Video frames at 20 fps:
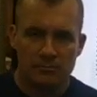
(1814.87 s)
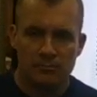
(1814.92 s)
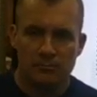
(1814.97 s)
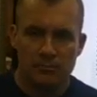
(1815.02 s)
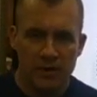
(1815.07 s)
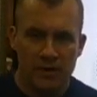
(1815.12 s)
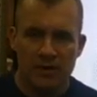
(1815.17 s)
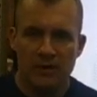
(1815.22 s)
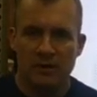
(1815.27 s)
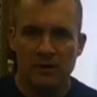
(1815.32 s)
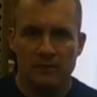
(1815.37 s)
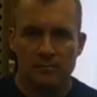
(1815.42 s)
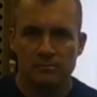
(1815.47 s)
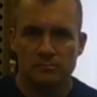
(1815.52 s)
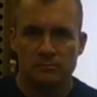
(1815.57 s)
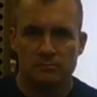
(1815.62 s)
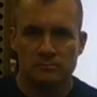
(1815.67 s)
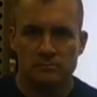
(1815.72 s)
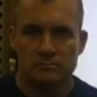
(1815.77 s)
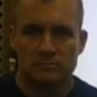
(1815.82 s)
Break it up.
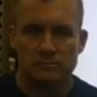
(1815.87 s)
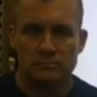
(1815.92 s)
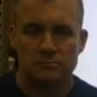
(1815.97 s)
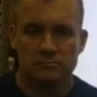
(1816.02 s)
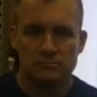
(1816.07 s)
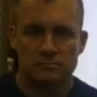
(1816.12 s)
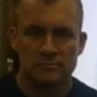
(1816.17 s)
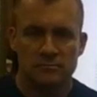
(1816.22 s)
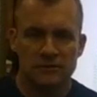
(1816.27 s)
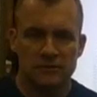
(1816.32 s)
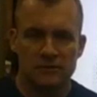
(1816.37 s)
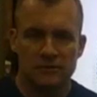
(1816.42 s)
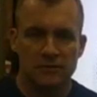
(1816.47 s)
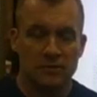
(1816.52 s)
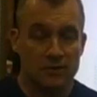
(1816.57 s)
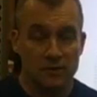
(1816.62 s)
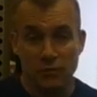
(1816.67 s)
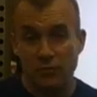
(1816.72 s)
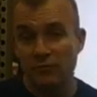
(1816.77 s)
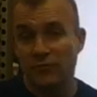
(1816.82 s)

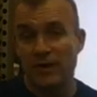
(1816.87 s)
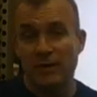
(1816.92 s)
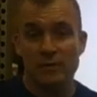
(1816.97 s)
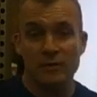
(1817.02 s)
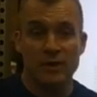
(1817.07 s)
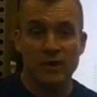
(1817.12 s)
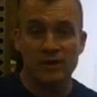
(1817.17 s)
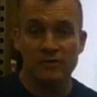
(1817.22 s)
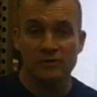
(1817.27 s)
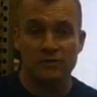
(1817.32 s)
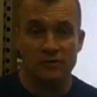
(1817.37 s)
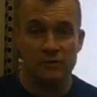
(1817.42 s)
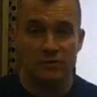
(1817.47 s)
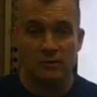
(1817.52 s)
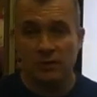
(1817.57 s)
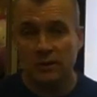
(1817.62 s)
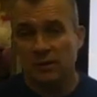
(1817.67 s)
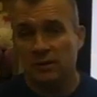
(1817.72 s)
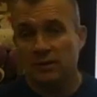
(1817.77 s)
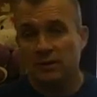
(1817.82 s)
I know fabrication.
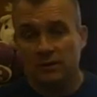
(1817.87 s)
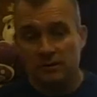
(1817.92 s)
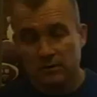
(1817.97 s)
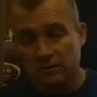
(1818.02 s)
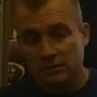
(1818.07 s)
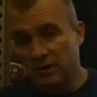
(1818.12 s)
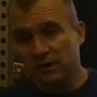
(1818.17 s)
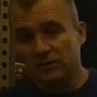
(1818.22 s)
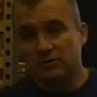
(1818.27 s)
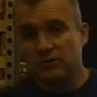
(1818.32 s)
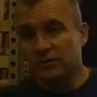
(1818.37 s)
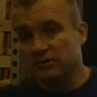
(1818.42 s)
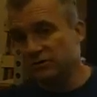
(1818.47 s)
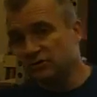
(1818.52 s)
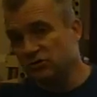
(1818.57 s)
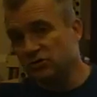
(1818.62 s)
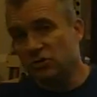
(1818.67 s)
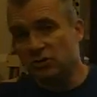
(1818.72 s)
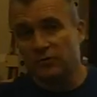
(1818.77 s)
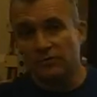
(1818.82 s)
You got to talk to
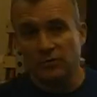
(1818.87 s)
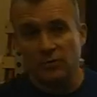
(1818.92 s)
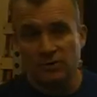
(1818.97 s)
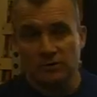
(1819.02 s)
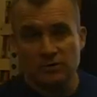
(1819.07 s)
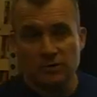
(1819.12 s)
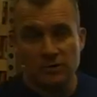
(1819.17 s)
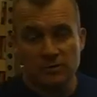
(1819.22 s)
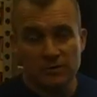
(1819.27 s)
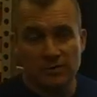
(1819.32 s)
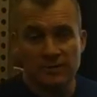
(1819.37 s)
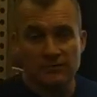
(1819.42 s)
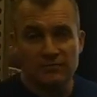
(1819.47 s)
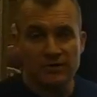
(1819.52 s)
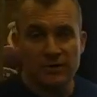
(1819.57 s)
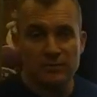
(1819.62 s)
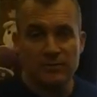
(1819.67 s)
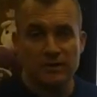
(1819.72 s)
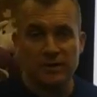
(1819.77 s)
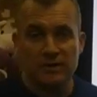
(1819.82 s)
Joe if you want to talk about
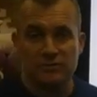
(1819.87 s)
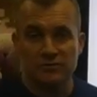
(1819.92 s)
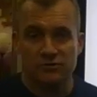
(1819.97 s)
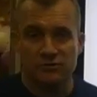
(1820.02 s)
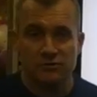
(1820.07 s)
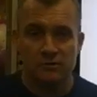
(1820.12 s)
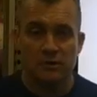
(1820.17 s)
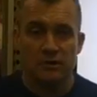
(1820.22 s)
fabrication.